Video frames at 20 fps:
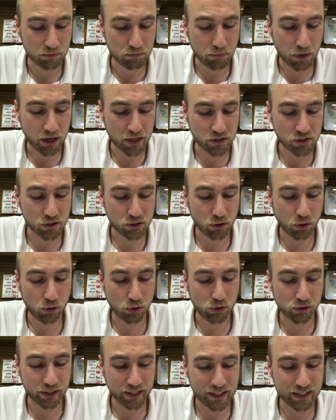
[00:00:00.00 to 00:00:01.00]
My
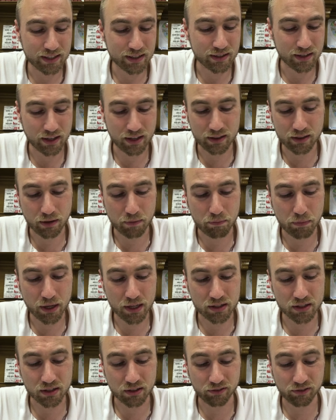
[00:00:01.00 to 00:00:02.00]
soul is in the
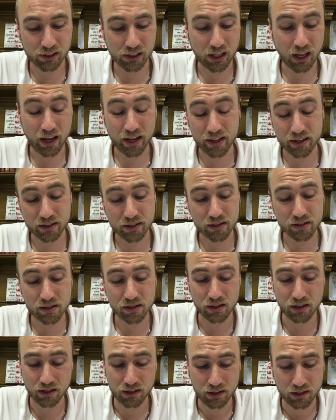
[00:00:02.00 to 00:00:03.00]
midst of lions.